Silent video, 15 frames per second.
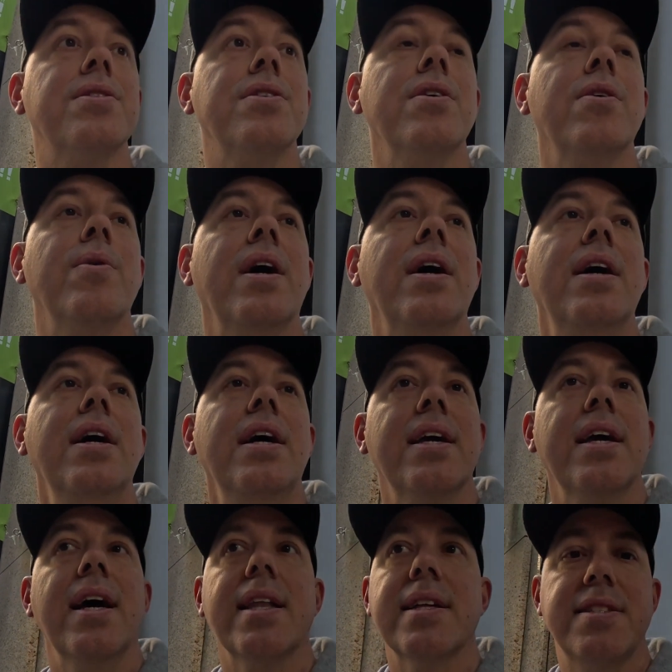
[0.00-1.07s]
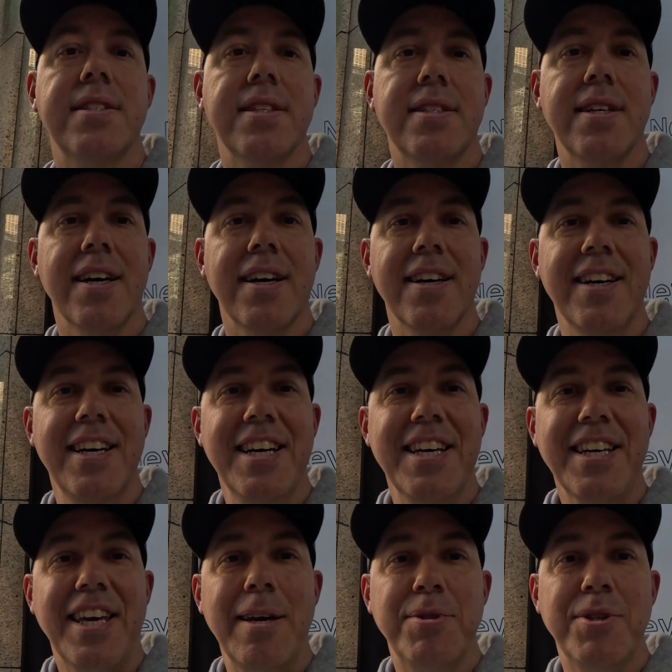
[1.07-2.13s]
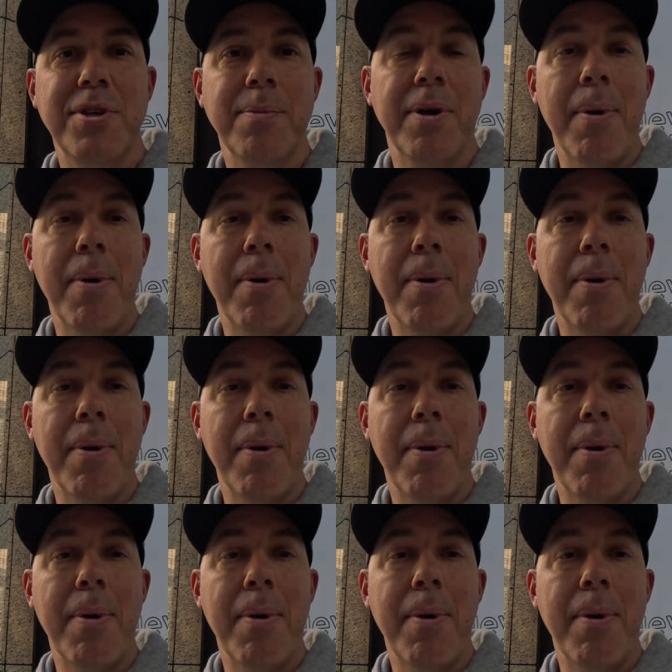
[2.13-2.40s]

So yeah, let's just keep shooting.